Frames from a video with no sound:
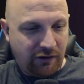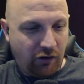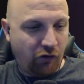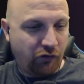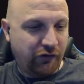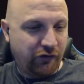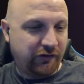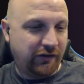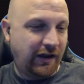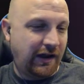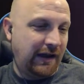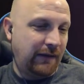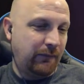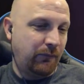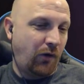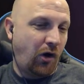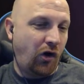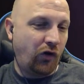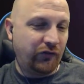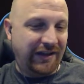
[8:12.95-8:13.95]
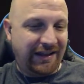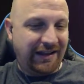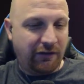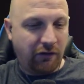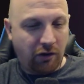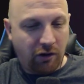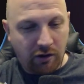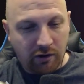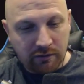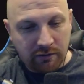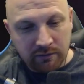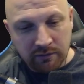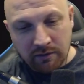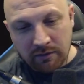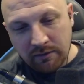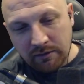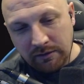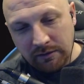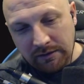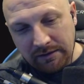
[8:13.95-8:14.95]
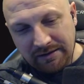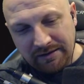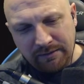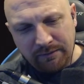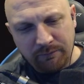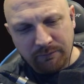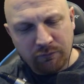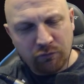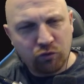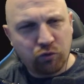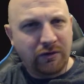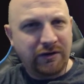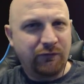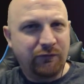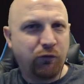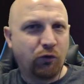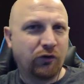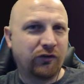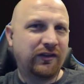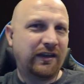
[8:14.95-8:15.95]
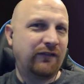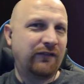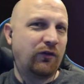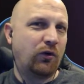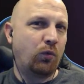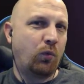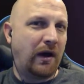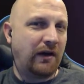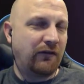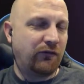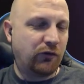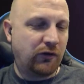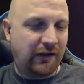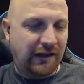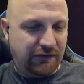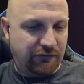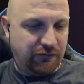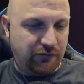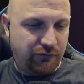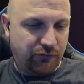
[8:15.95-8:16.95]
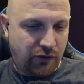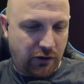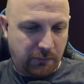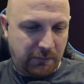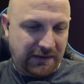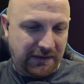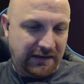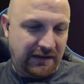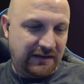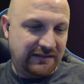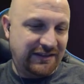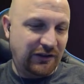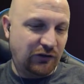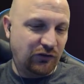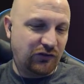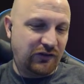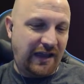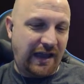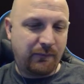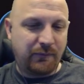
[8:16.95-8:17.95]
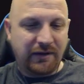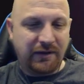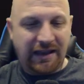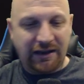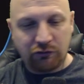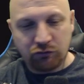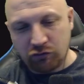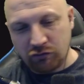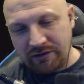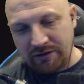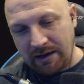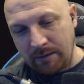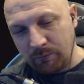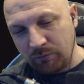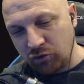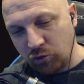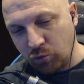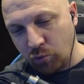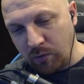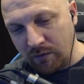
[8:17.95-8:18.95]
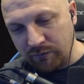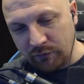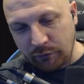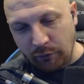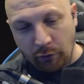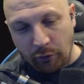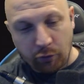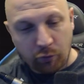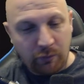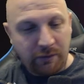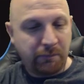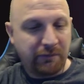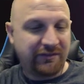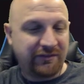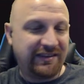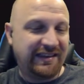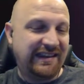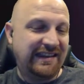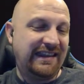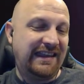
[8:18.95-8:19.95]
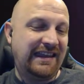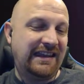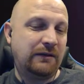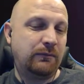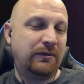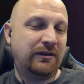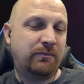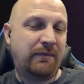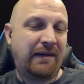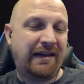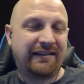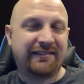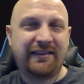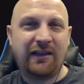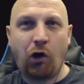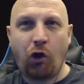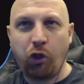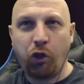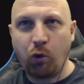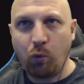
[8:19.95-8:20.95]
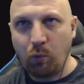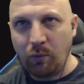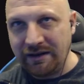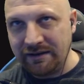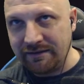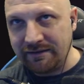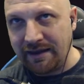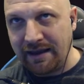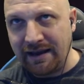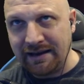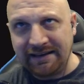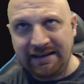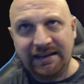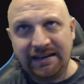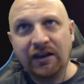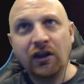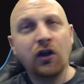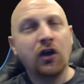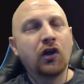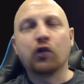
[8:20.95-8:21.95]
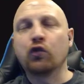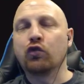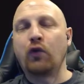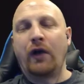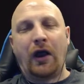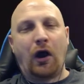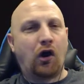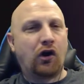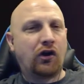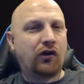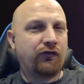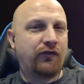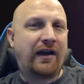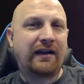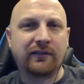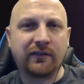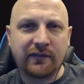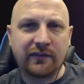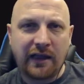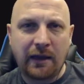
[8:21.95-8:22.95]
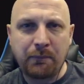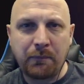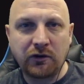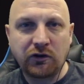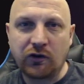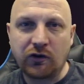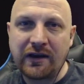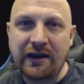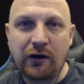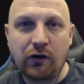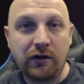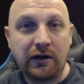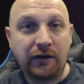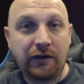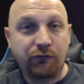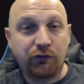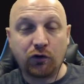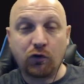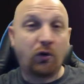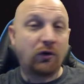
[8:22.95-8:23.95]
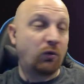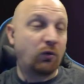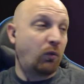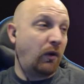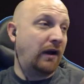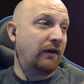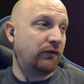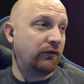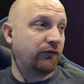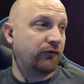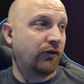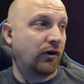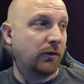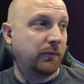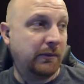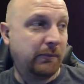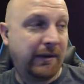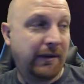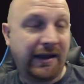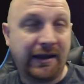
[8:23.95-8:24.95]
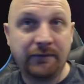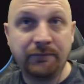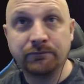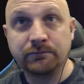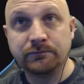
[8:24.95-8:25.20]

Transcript: All the time. All day long. 24/7 Wyvern 11 farming. Deals extra damage equivalent to 3% of the enemy's max health when attacking. Great artifact to slap on your Karen if you're going Wyvern farming, man.